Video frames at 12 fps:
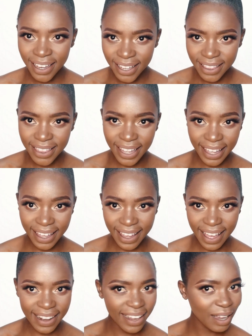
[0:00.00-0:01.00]

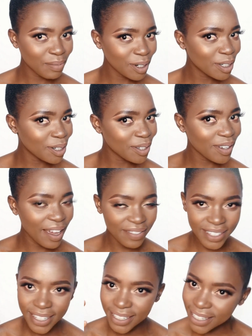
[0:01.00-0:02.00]
Like I'm not used to
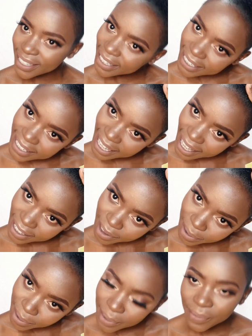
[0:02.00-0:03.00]
having such a slicked hair,
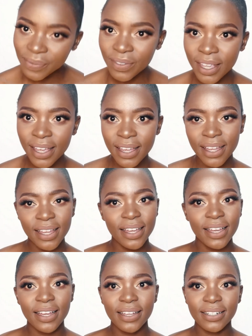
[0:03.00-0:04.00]
so
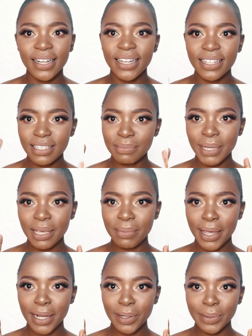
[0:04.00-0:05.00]
like it's making
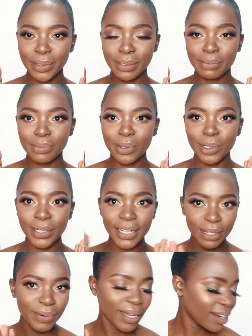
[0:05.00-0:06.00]
my head look small.
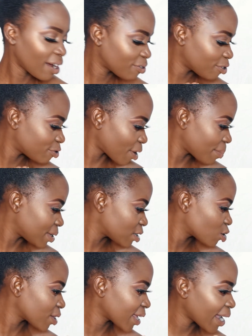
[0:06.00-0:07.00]
Anyway, enough of rambling.
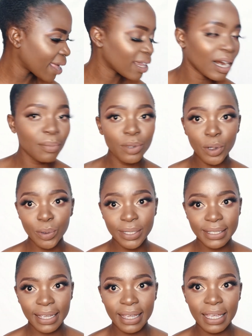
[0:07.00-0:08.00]
So the hair that I'm
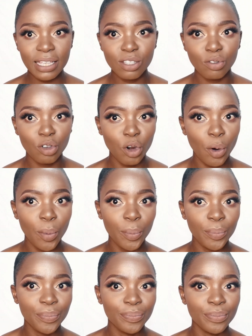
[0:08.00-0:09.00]
using is
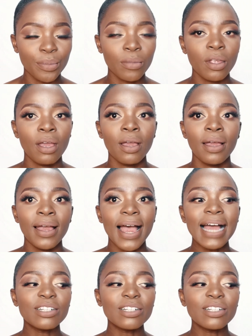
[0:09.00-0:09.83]
from, I don't